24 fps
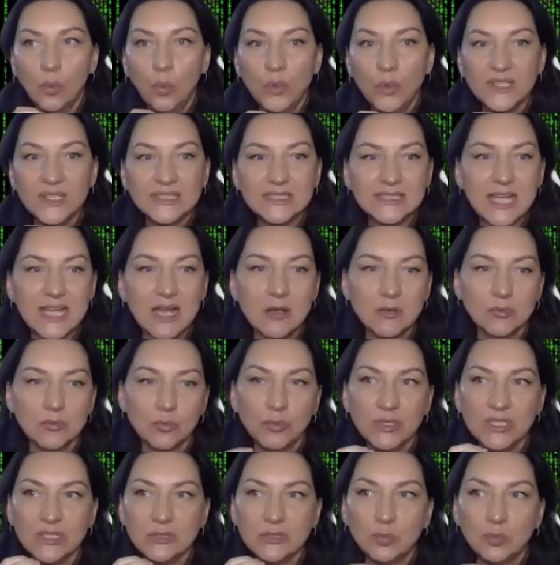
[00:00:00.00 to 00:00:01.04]
We
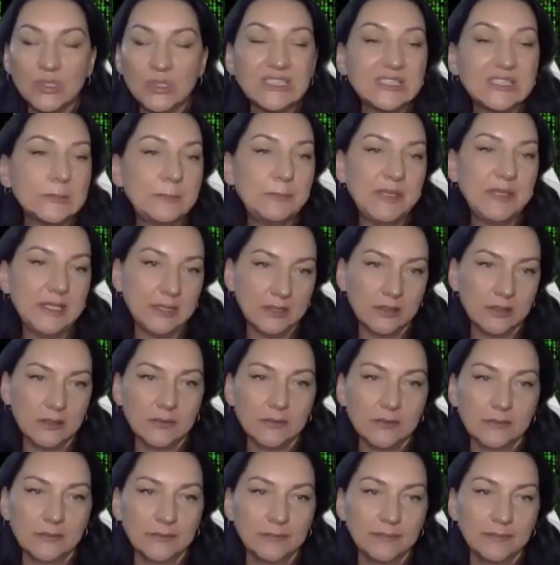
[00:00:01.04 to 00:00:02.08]
speak,
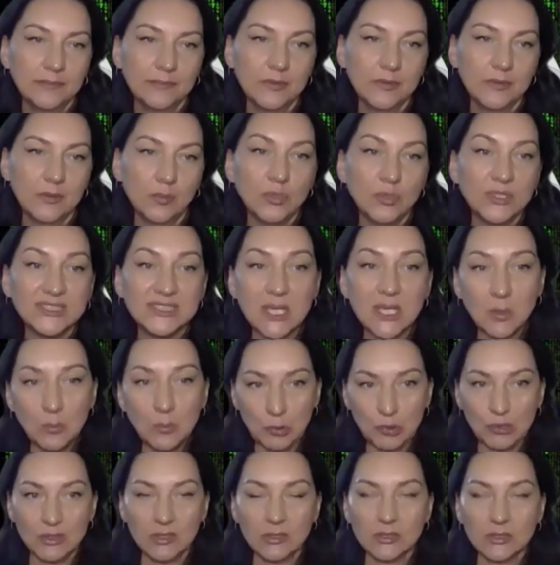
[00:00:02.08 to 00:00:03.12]
we
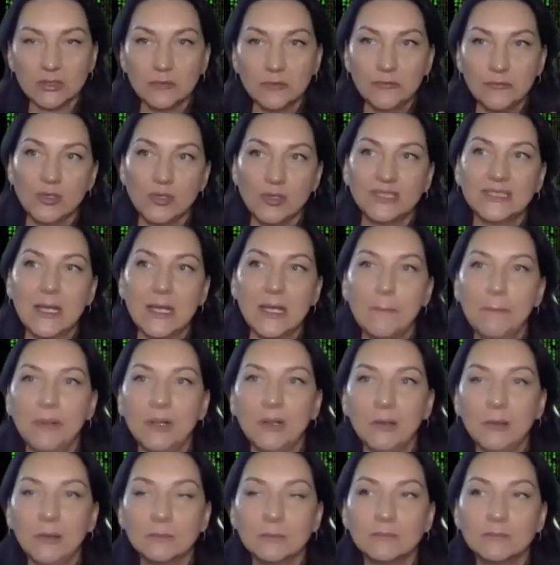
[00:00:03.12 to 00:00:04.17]
soundboard. So for
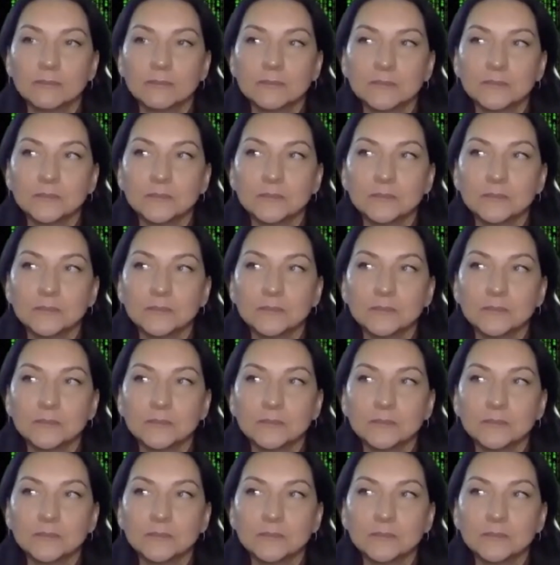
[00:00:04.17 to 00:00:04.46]
example,